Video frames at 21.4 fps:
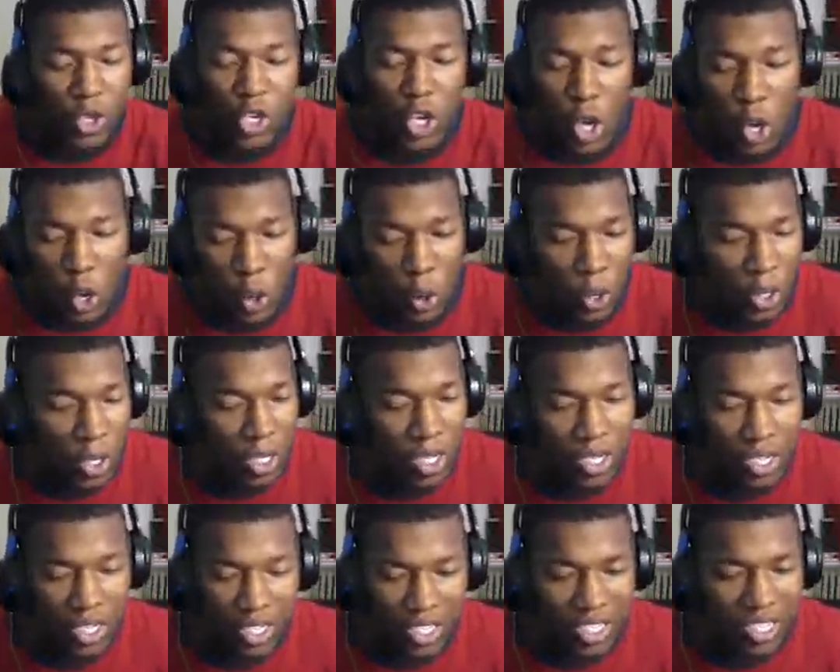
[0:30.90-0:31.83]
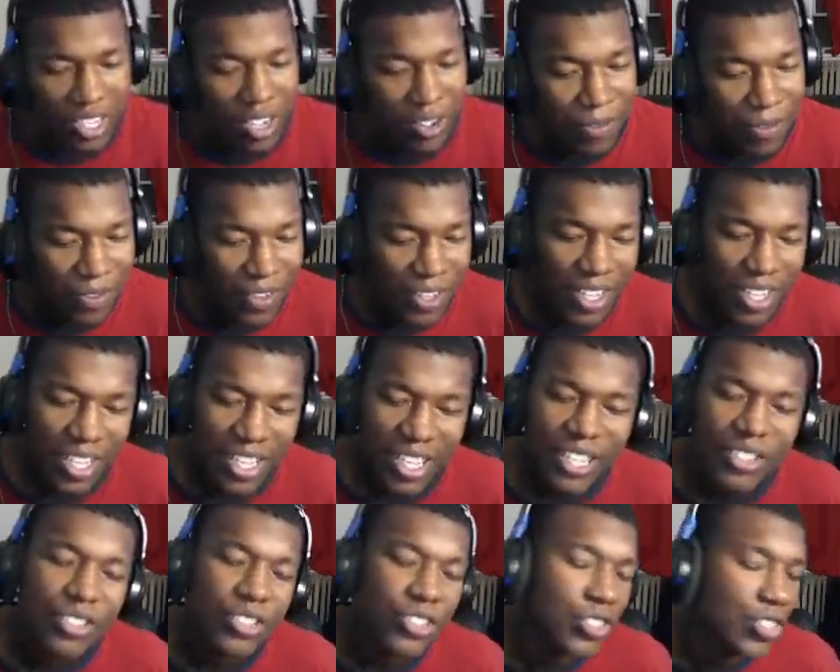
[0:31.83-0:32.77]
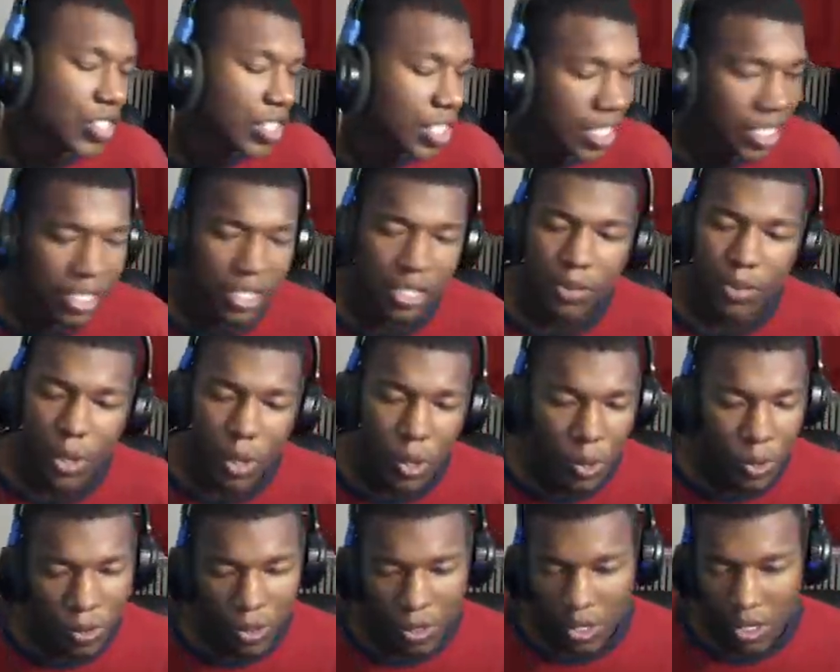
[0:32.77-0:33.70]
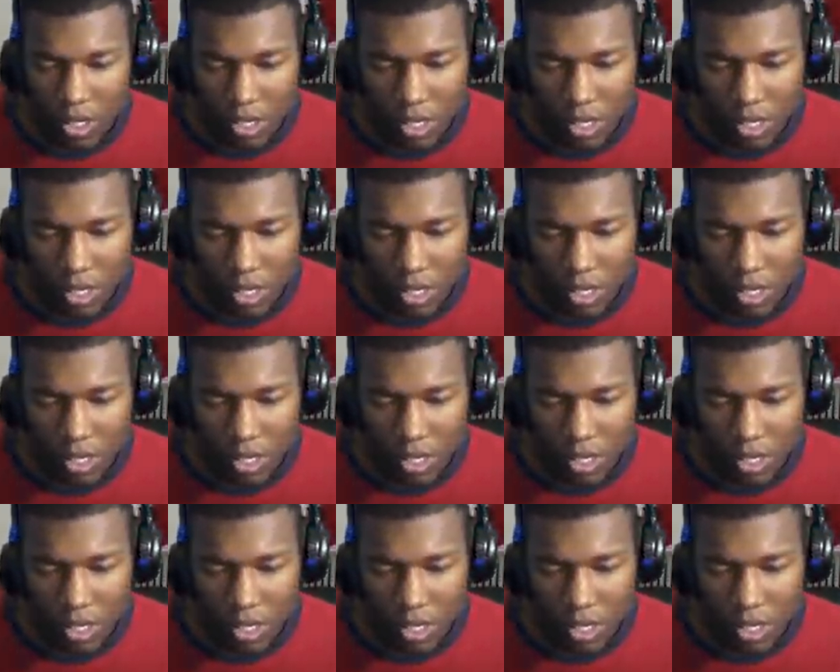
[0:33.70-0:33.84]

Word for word: you know, stuff, it's cheese, bro.